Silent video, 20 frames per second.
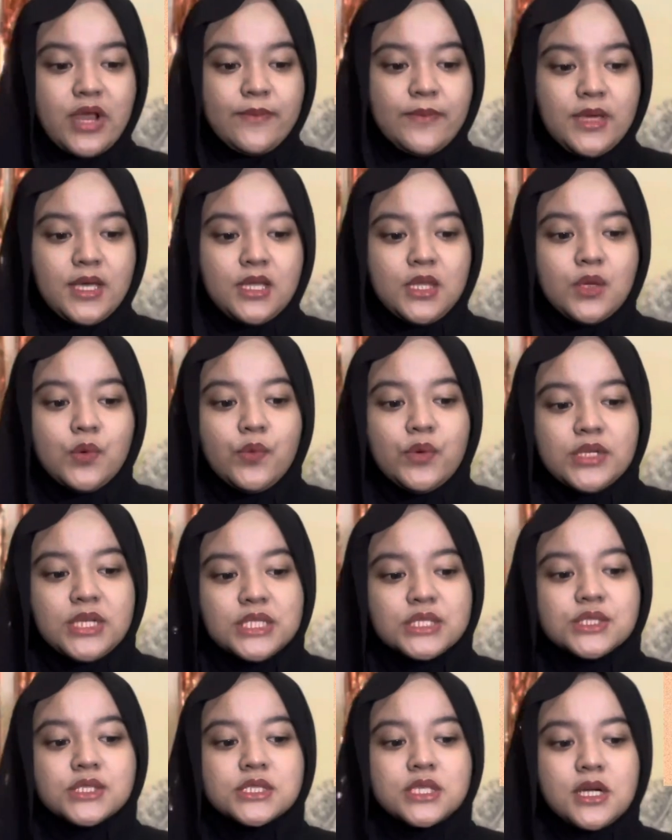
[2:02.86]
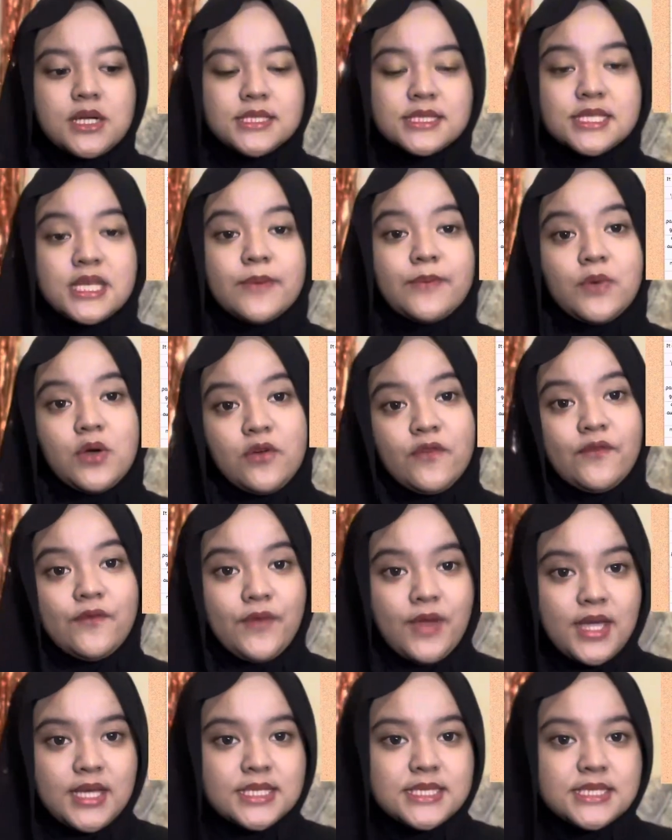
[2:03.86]
it, we need the concept of
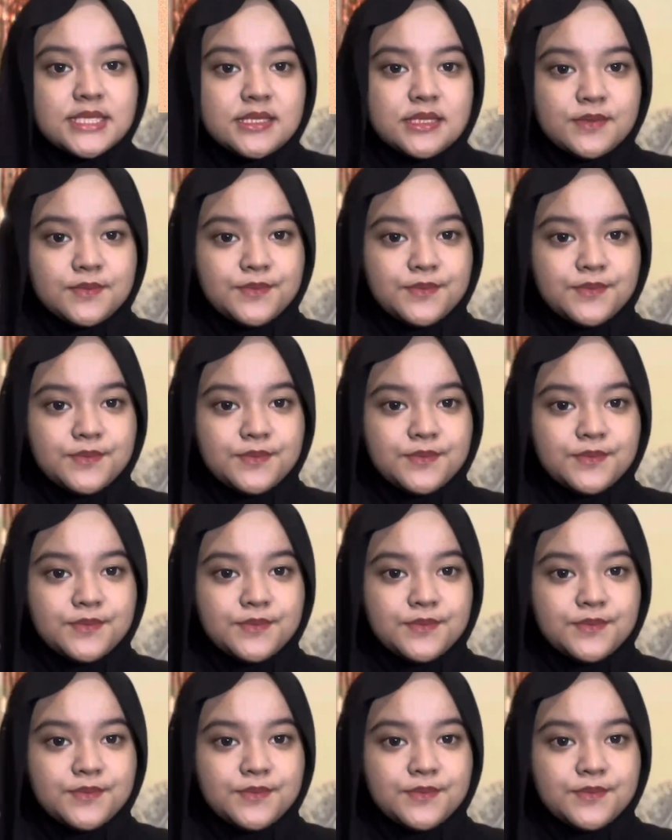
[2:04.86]
face.